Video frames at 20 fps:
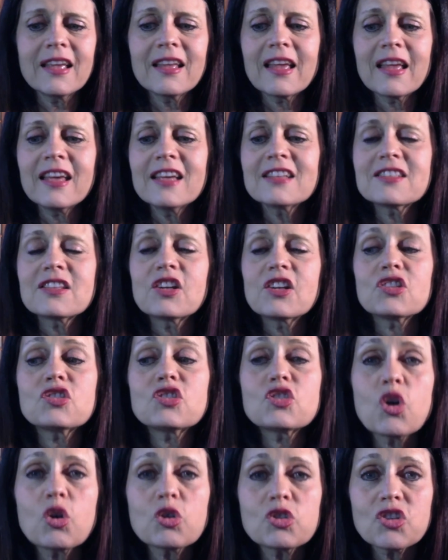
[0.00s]
Is it a
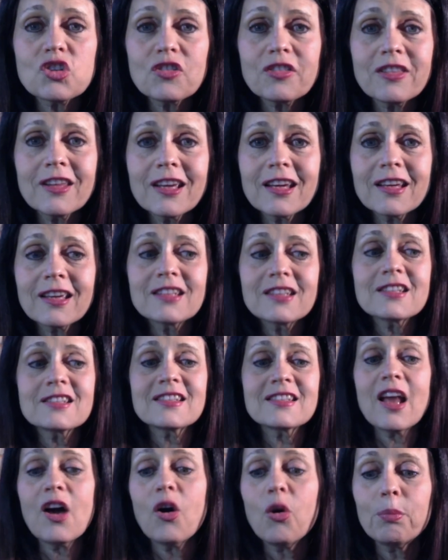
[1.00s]
social thing and does
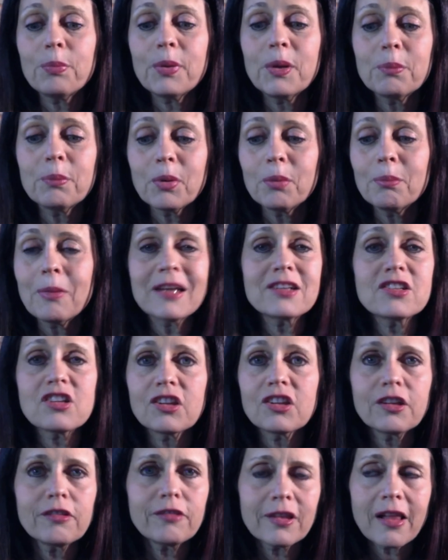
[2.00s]
it help people
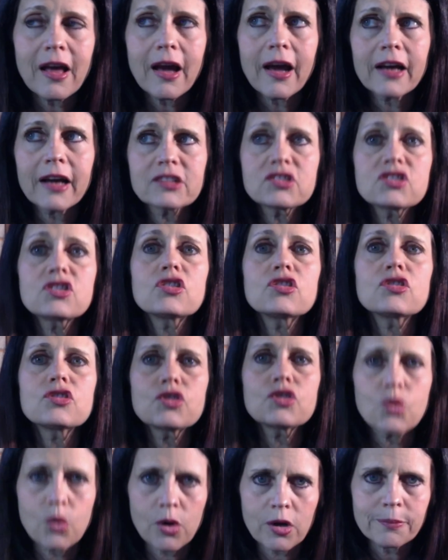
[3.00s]
mentally relax?
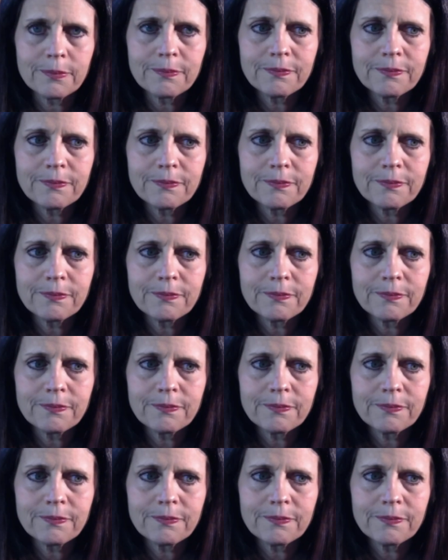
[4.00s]
Sure.